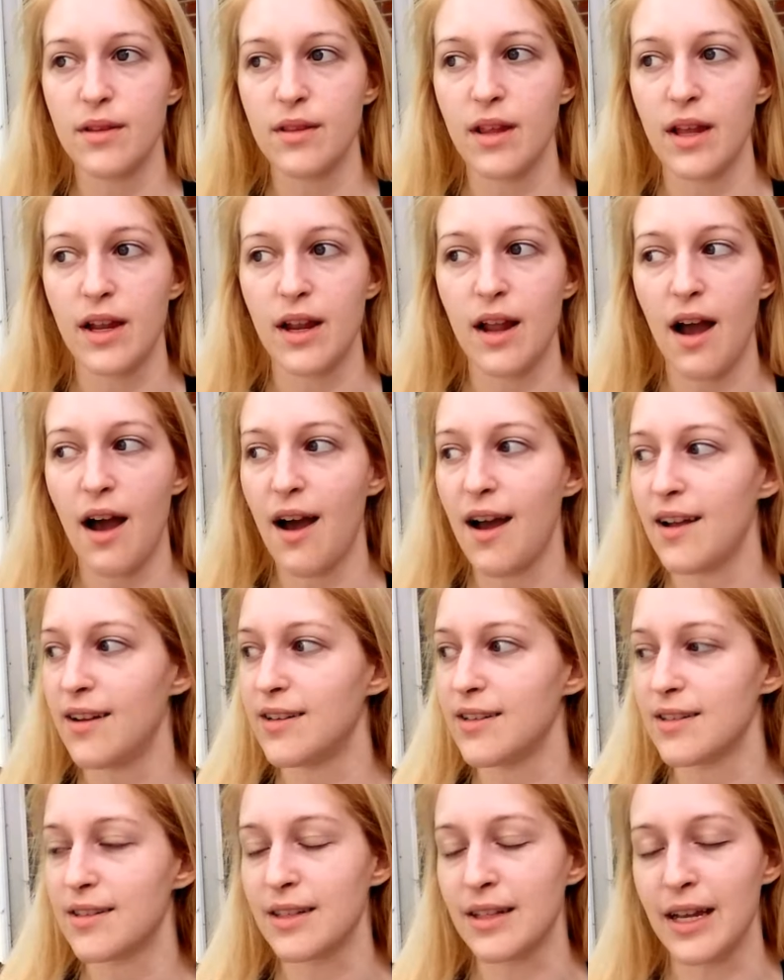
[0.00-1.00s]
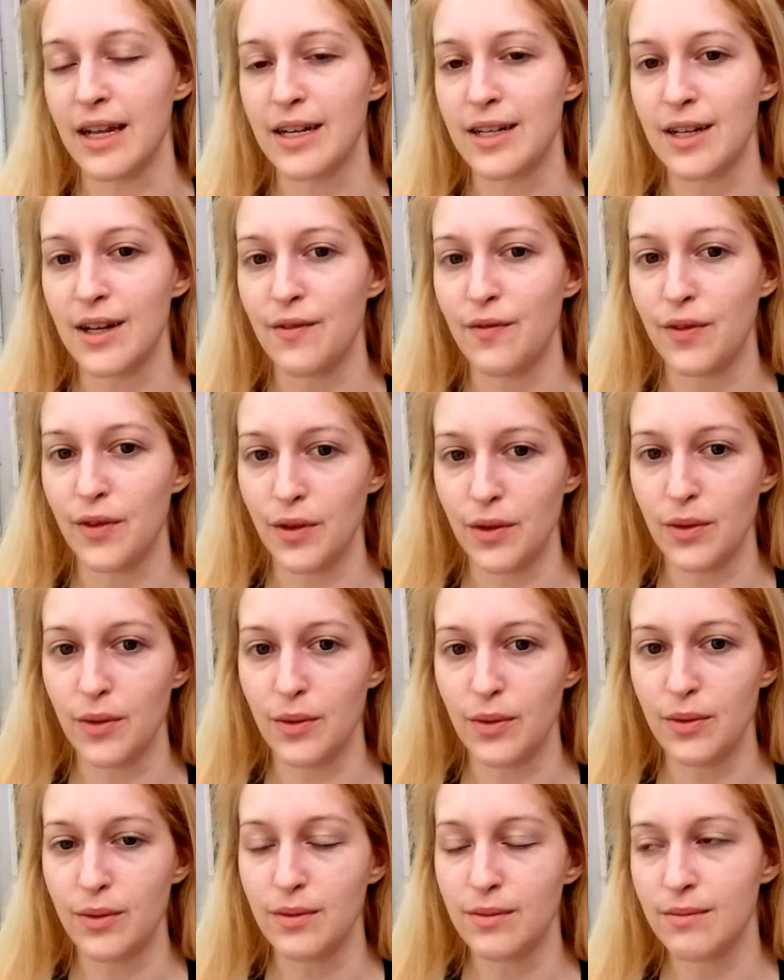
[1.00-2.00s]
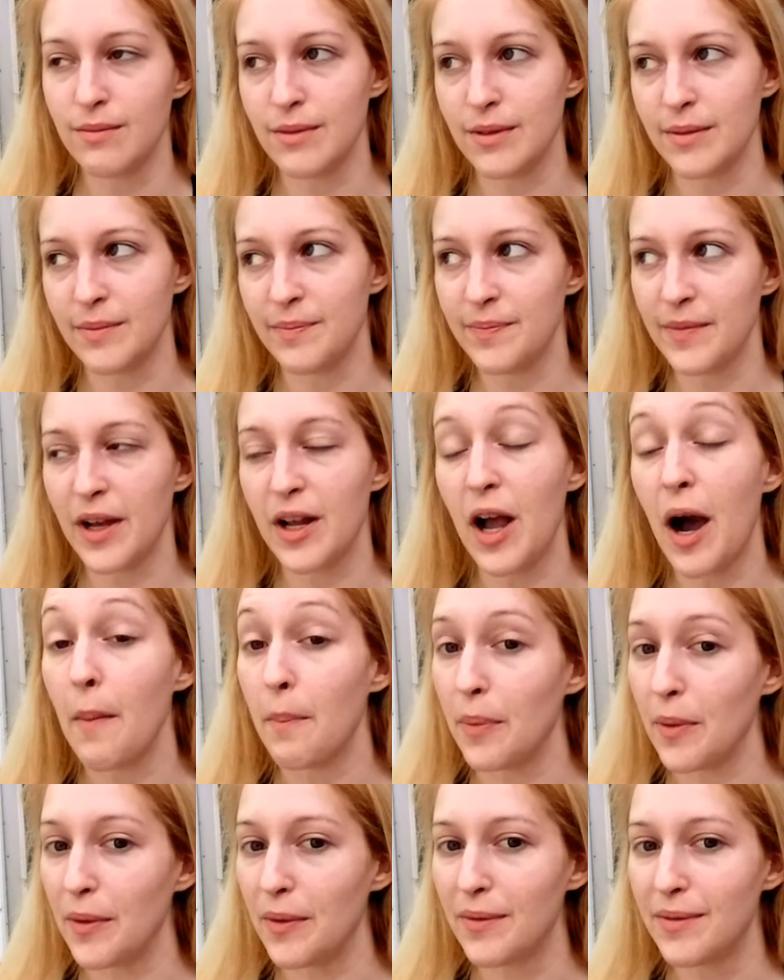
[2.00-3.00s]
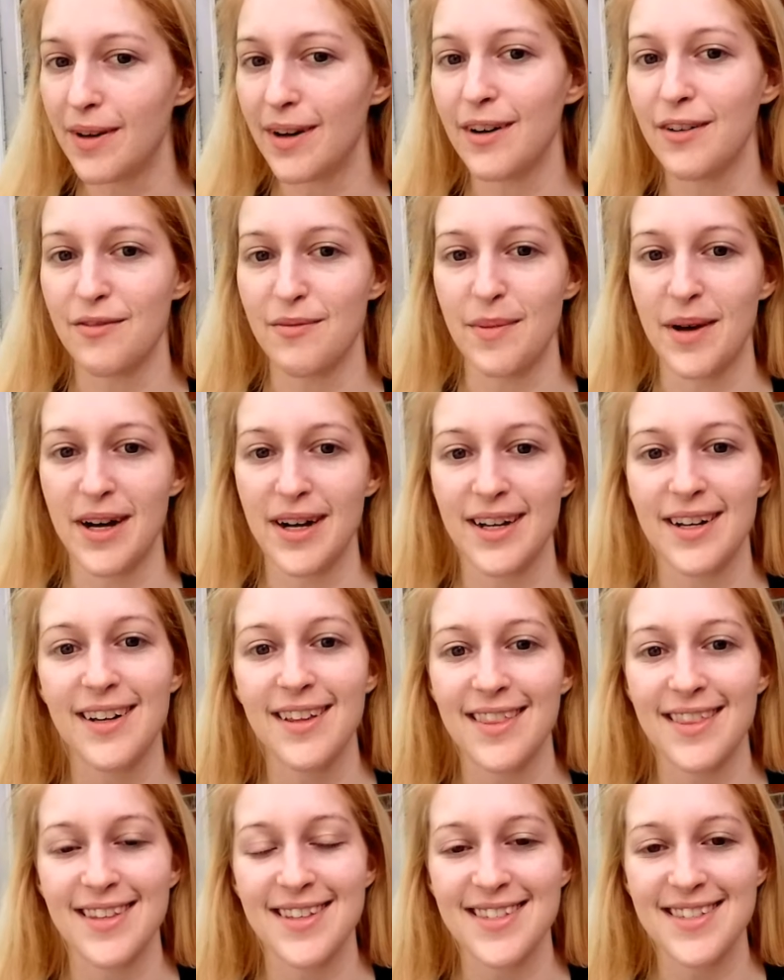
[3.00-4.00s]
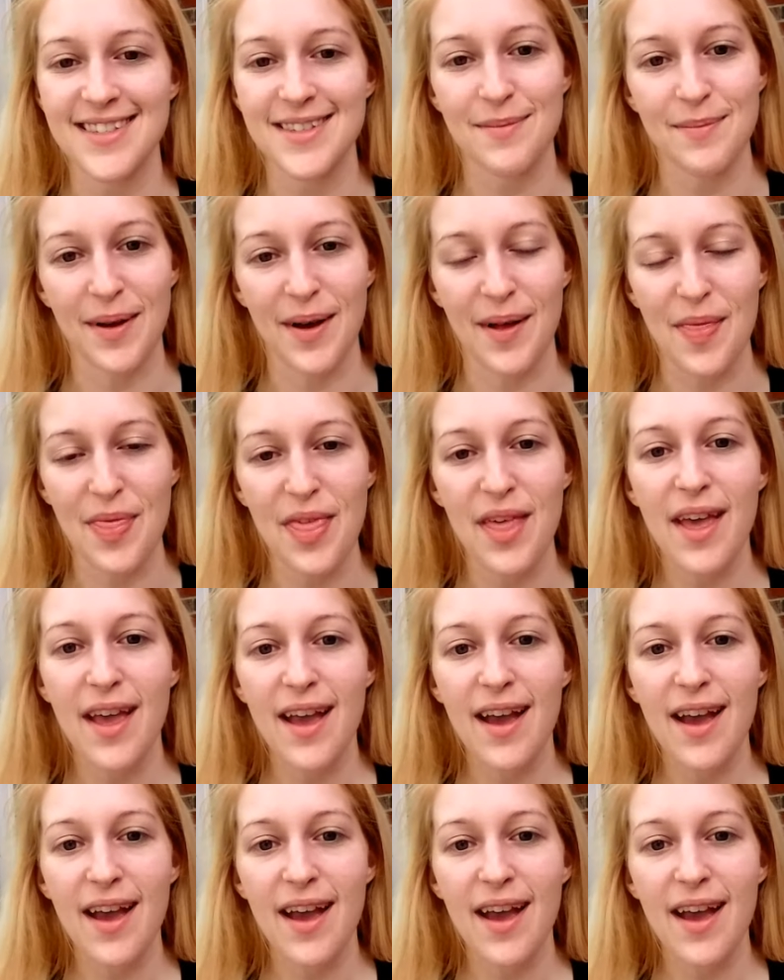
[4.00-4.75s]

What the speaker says: like I disliked a couple of mine this month,